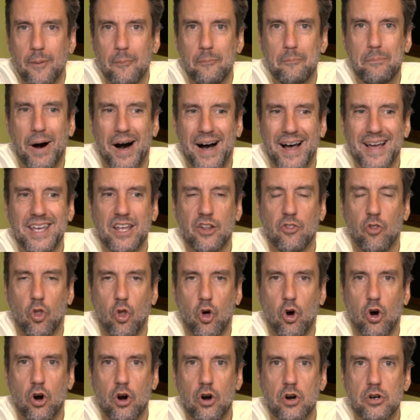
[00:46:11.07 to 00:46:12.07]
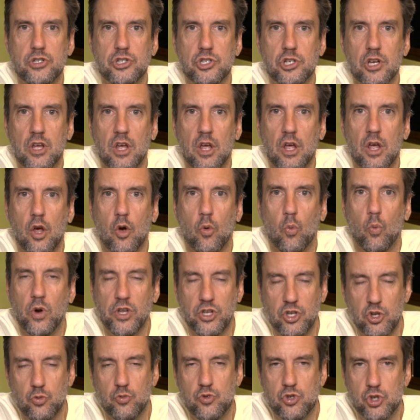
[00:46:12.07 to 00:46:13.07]
by and large,
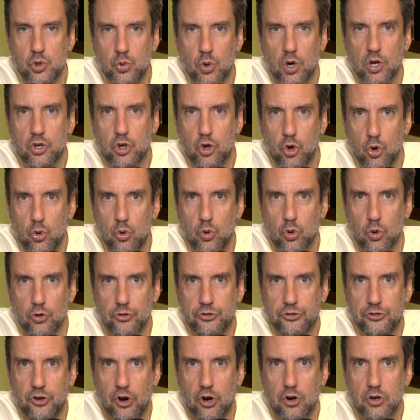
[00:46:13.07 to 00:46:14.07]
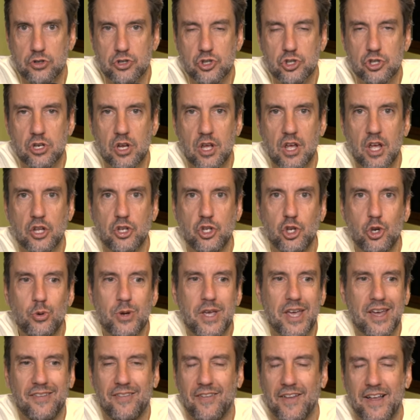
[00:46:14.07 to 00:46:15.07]
when you do a Google search, you
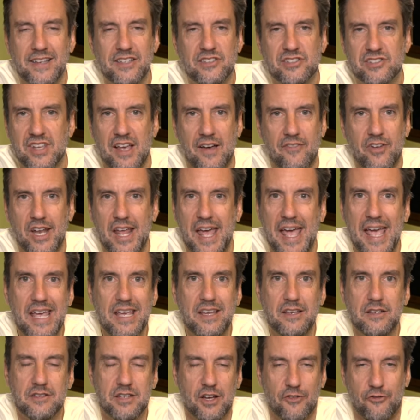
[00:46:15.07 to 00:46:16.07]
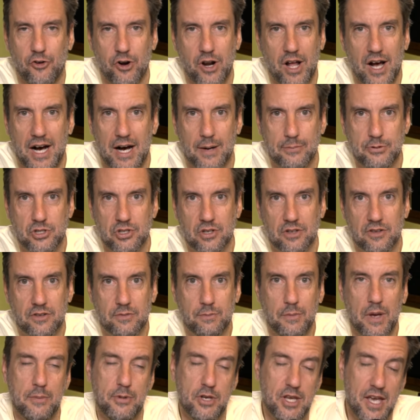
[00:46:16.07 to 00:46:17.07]
get like 7-8 different options.
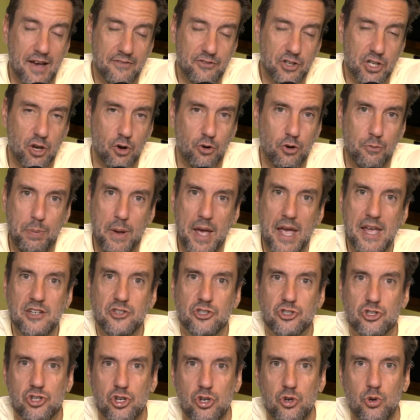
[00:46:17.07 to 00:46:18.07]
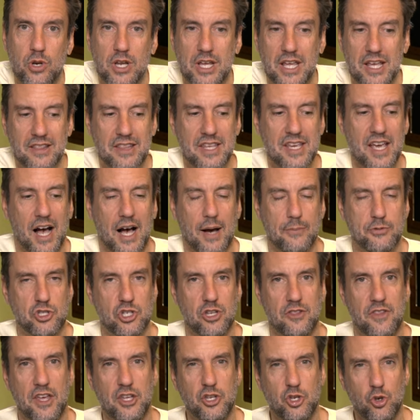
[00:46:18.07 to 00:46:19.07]
Maybe you have to go to page 2 to get the
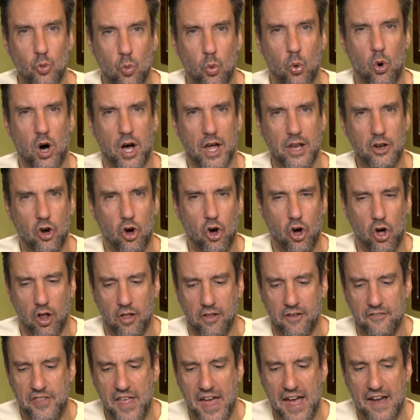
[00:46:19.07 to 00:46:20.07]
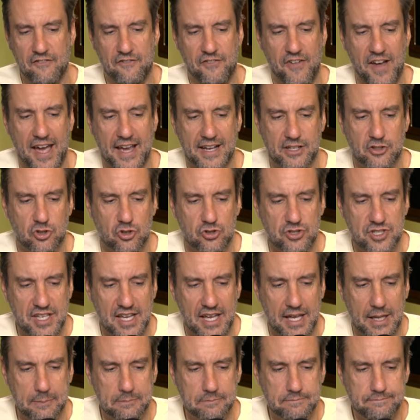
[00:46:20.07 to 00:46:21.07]
option that you want. All of that factors in.